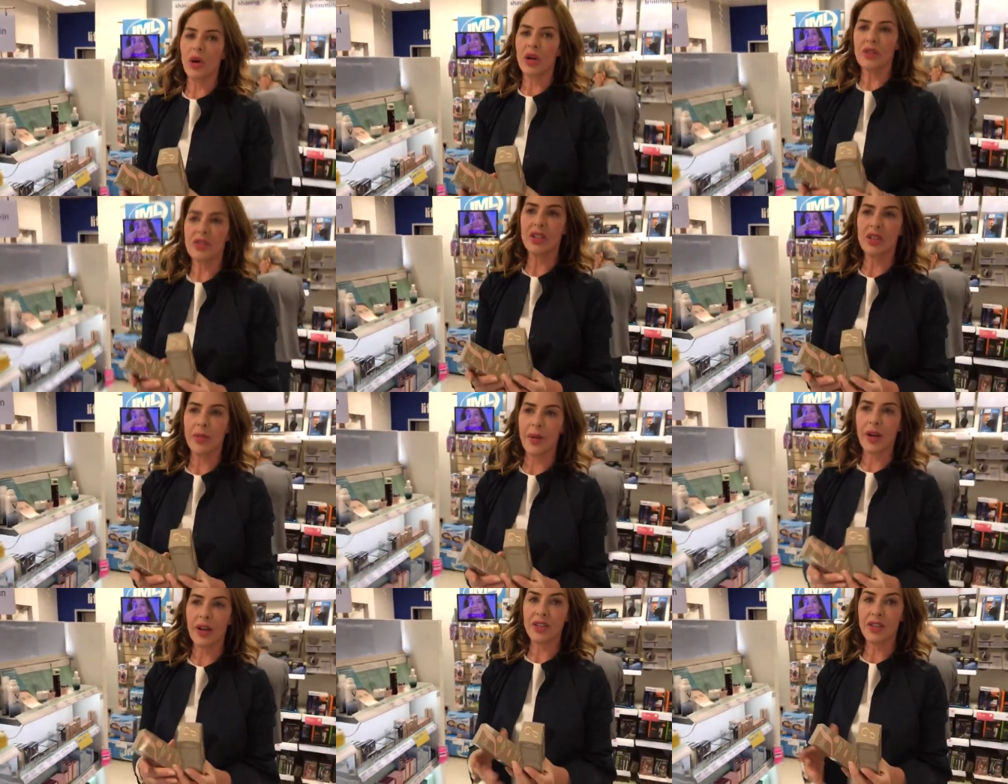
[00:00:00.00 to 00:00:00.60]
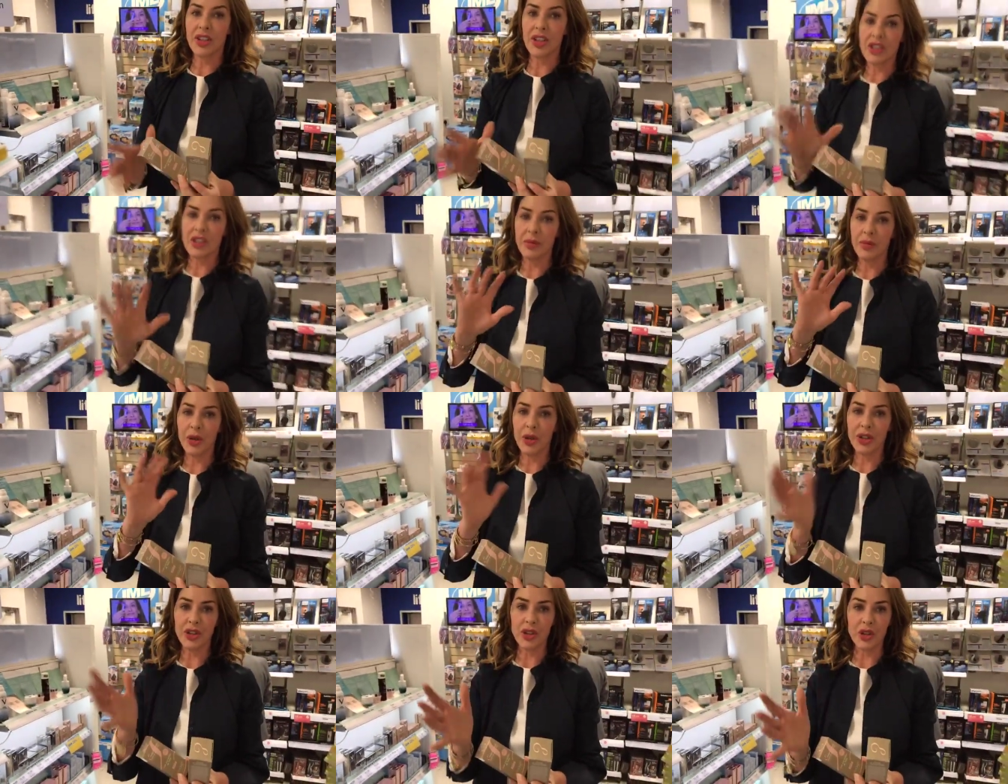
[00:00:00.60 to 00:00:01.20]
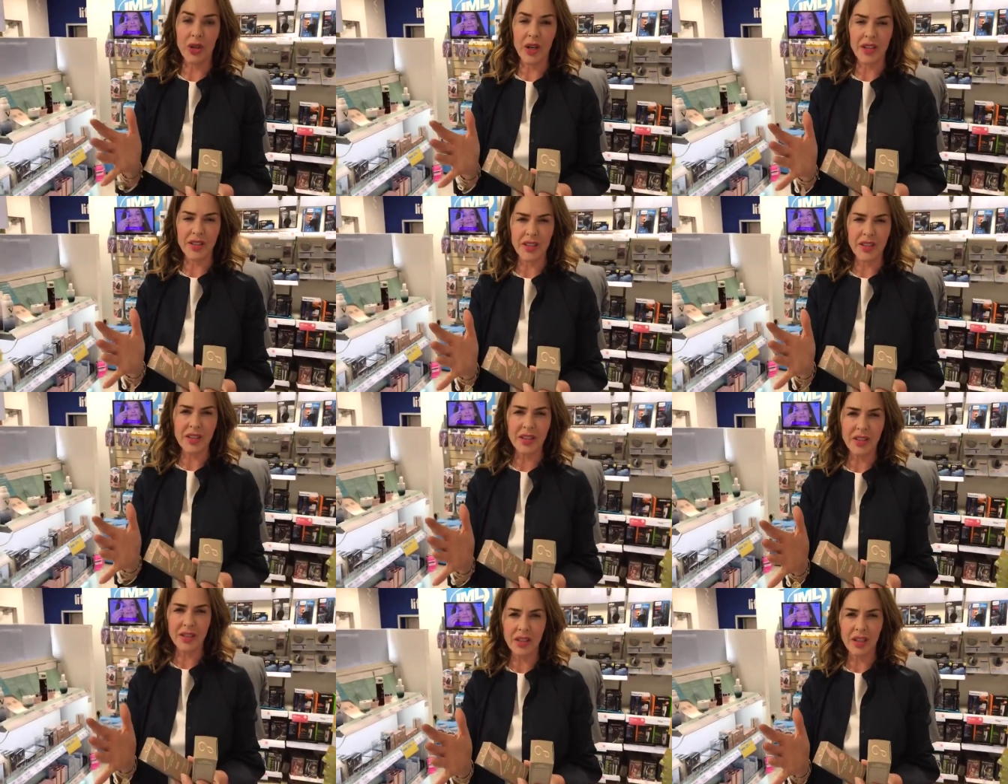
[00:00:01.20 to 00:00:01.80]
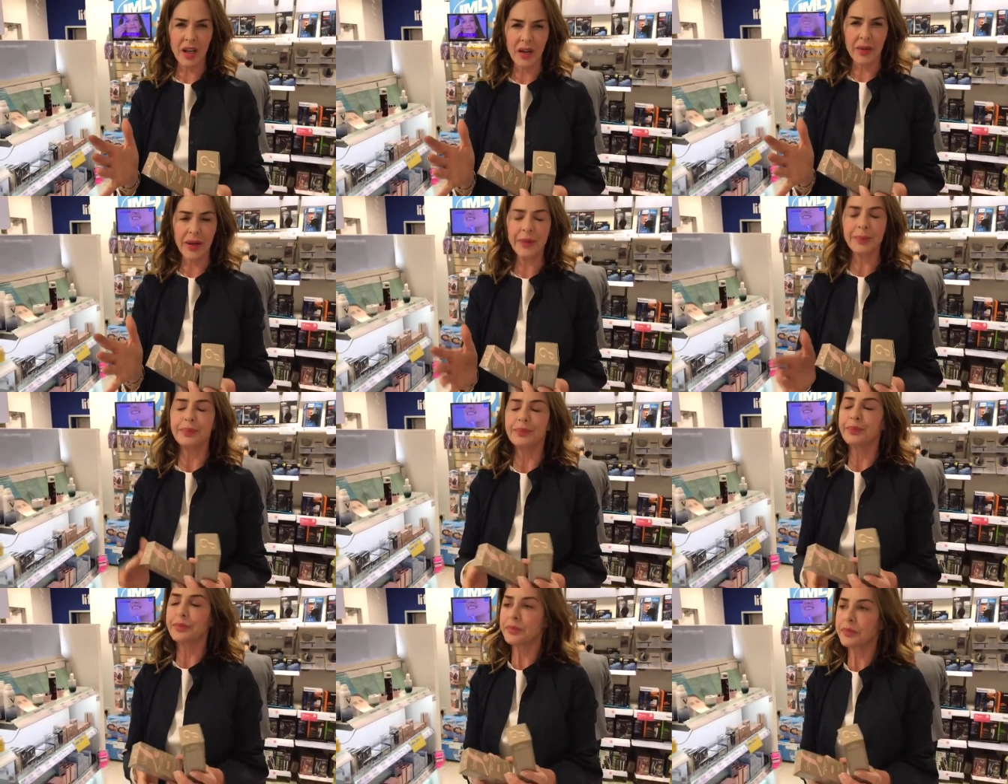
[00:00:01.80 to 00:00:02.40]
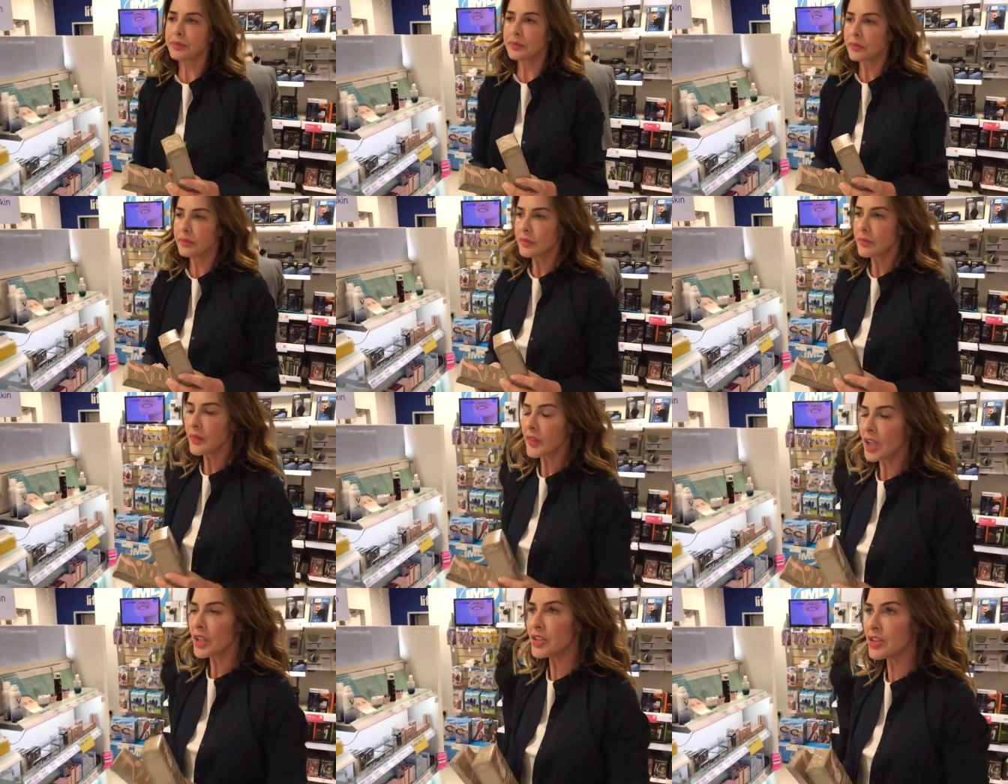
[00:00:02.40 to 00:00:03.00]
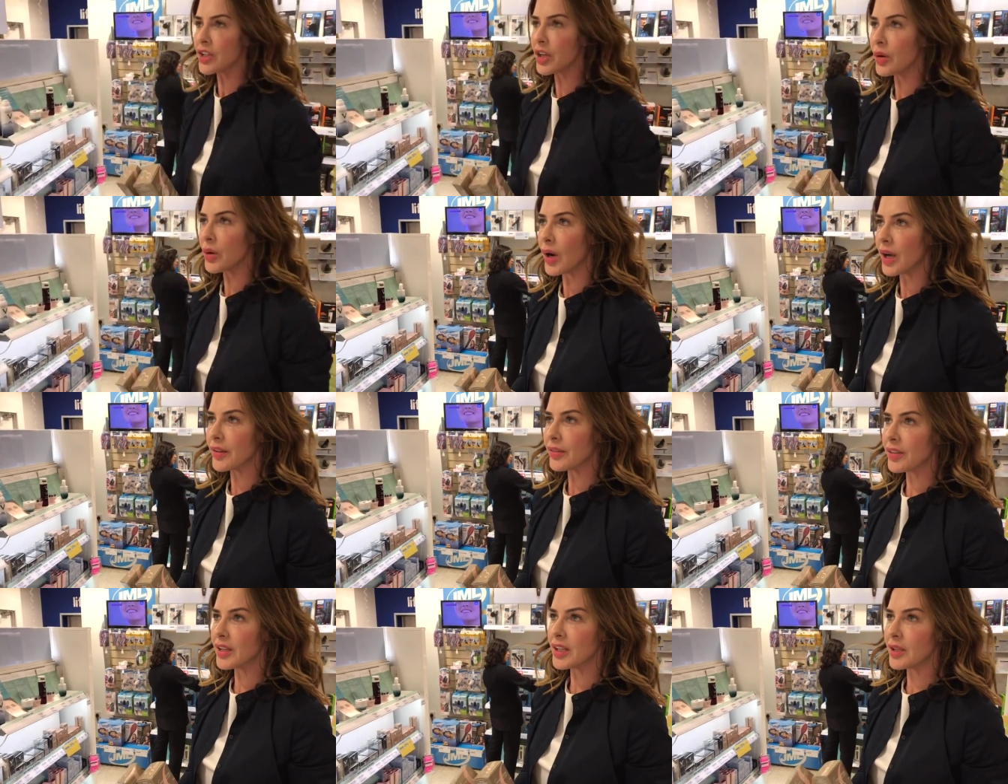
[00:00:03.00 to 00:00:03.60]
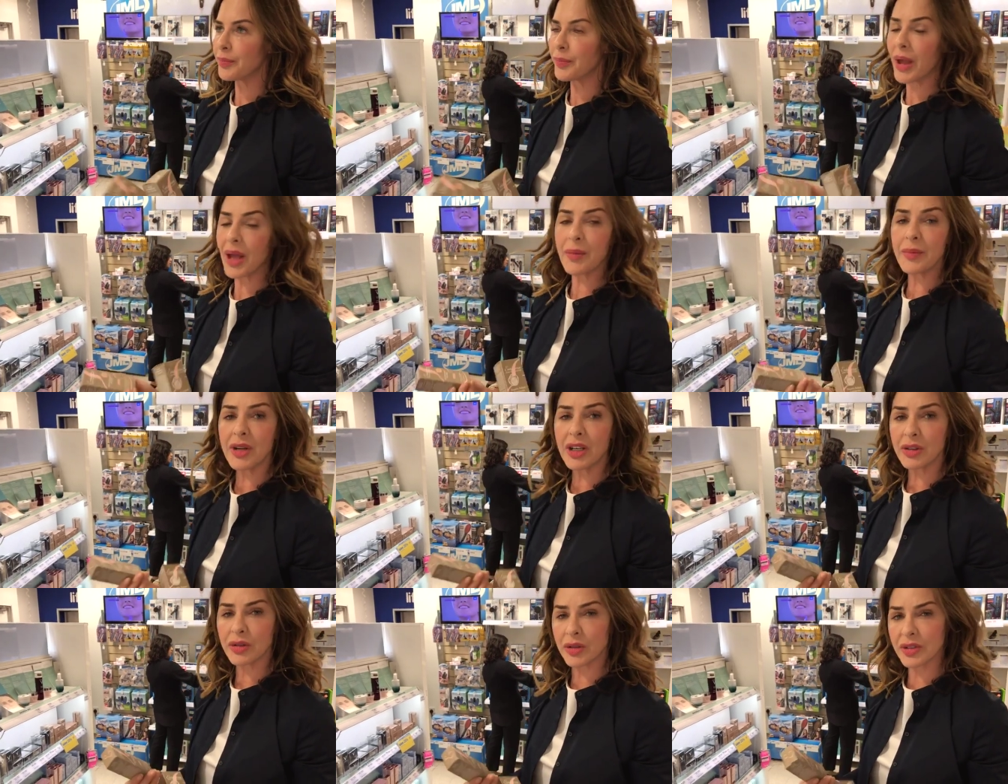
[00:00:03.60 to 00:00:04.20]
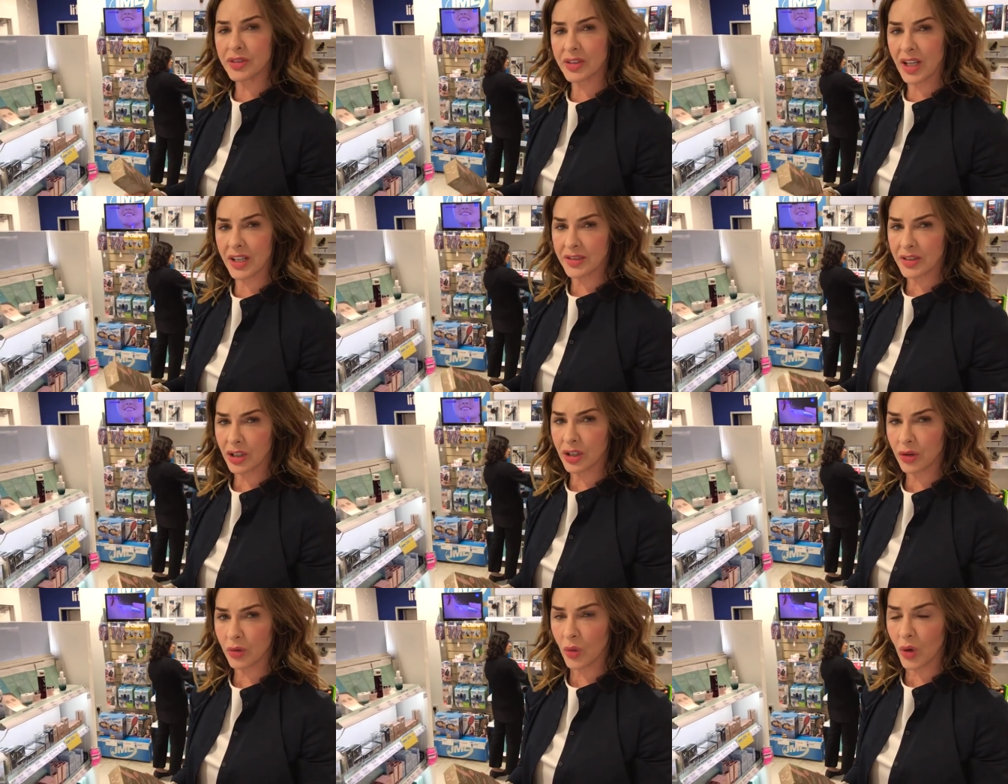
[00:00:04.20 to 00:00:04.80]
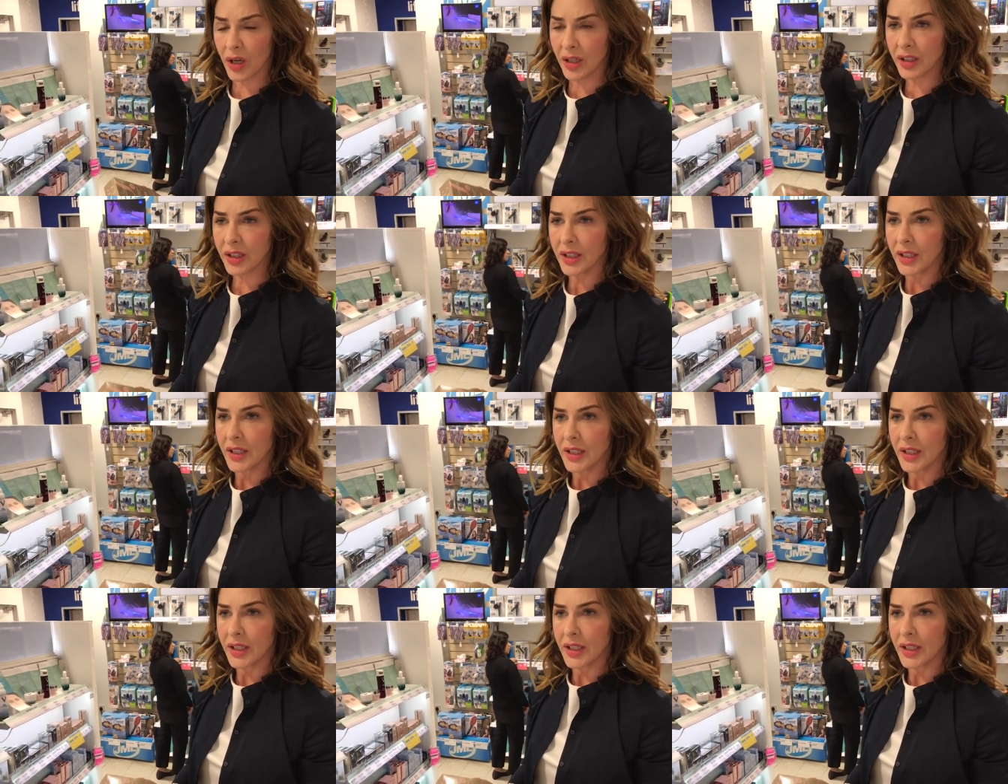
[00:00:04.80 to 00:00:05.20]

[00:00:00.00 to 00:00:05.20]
asked about tinted moisturisers. Karen. Yep, So I think Bare Minerals has a good one.